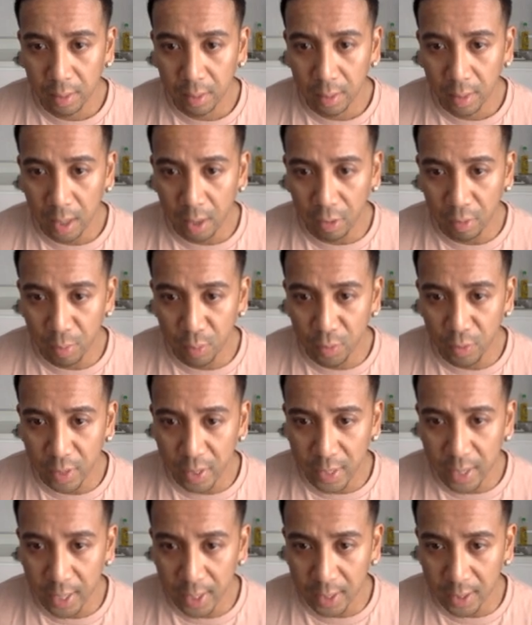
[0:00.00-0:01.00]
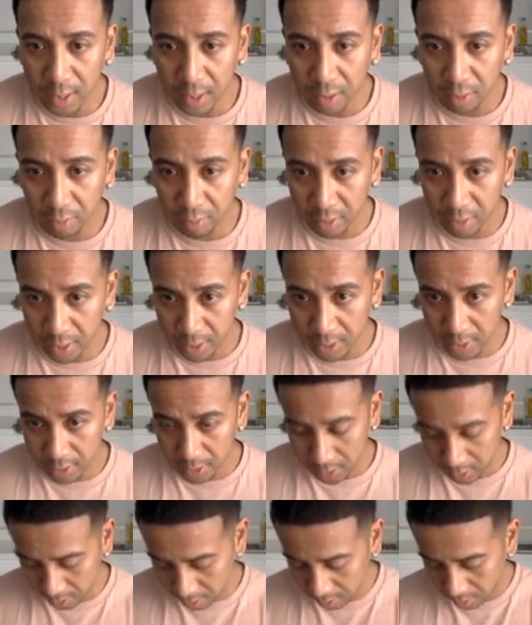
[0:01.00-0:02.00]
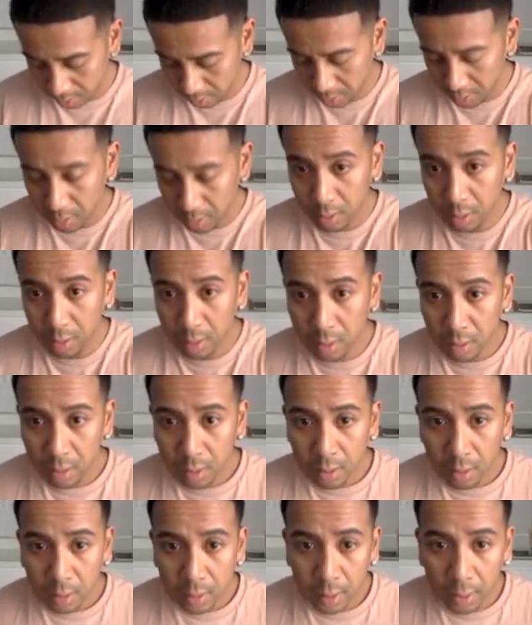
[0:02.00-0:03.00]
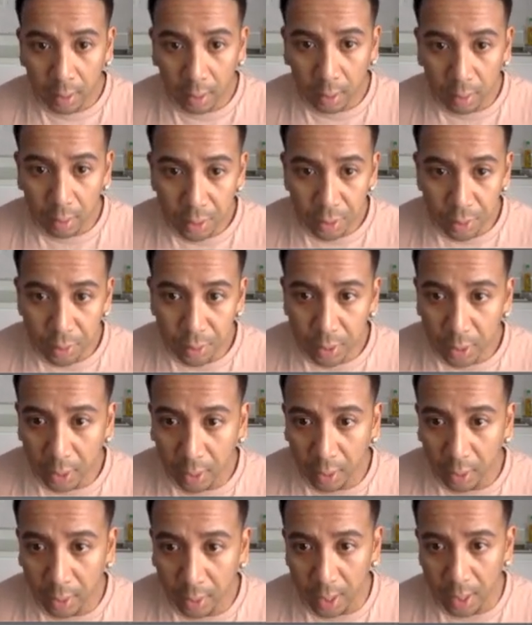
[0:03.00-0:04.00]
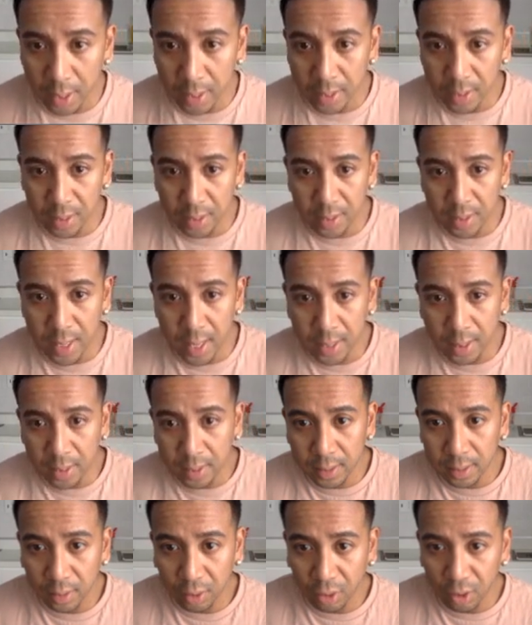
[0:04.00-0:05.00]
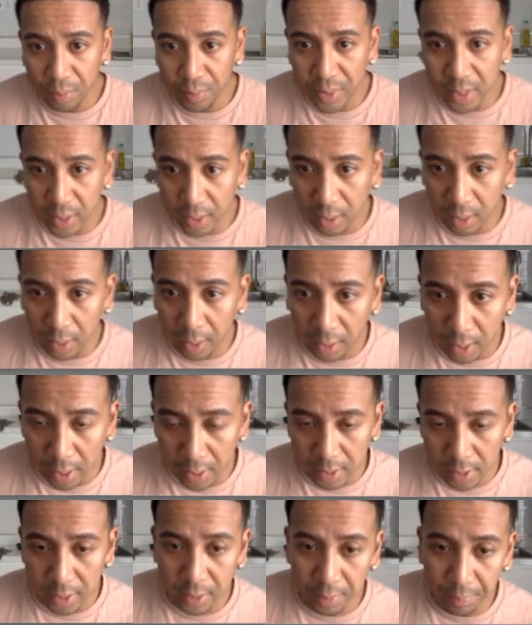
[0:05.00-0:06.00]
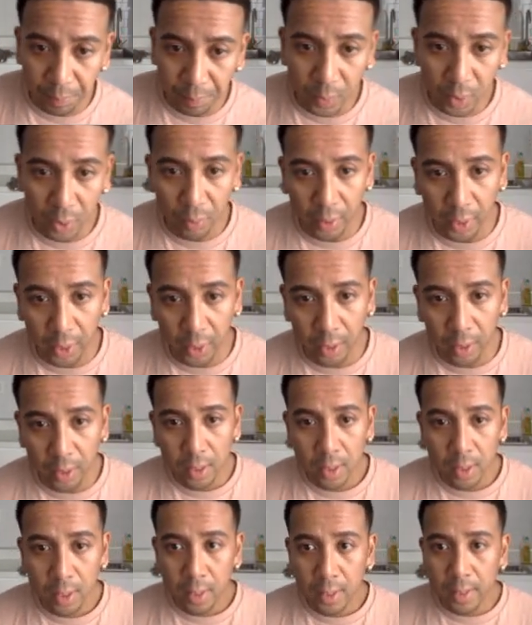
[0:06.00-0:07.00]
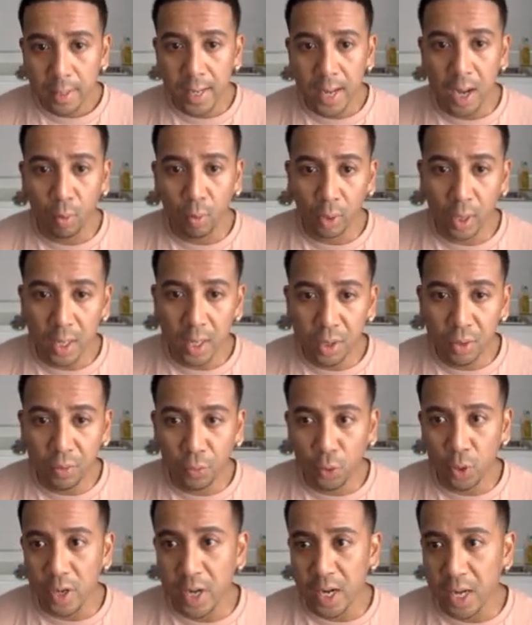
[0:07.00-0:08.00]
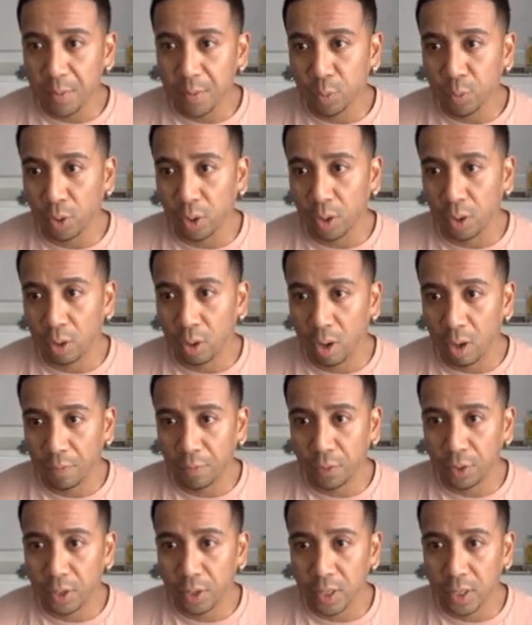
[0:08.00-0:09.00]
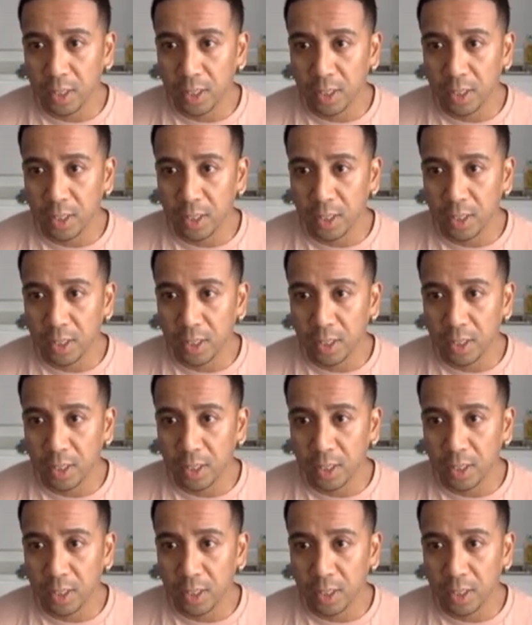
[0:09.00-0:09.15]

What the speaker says: I'll remove the test that I created here and use the click ID, so that is going to be the click ID. Okay. Now, what I do for a name for an offer is